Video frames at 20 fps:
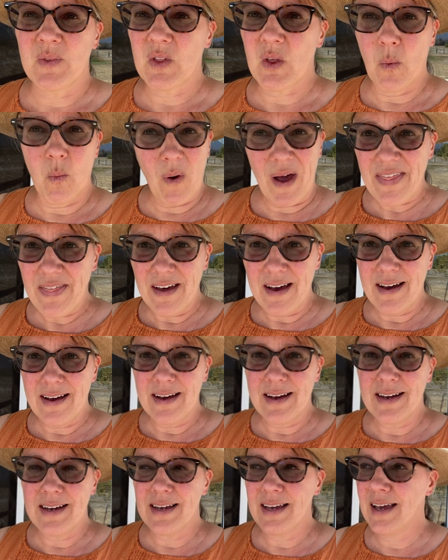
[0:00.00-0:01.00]
weather
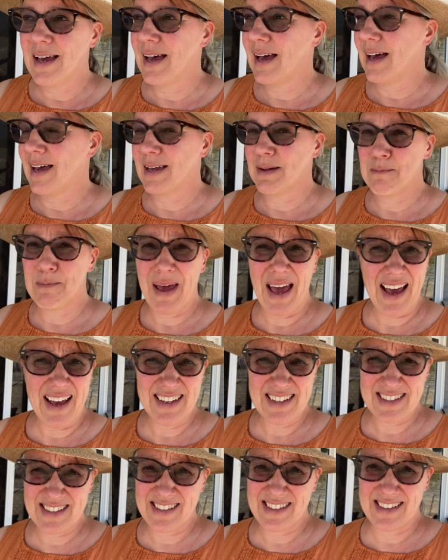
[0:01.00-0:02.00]
and
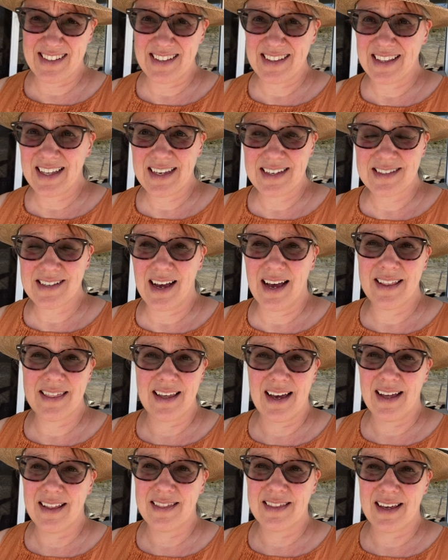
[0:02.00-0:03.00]
pests and things like
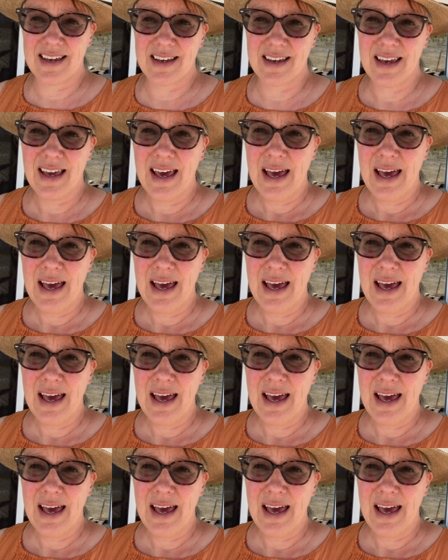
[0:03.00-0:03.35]
that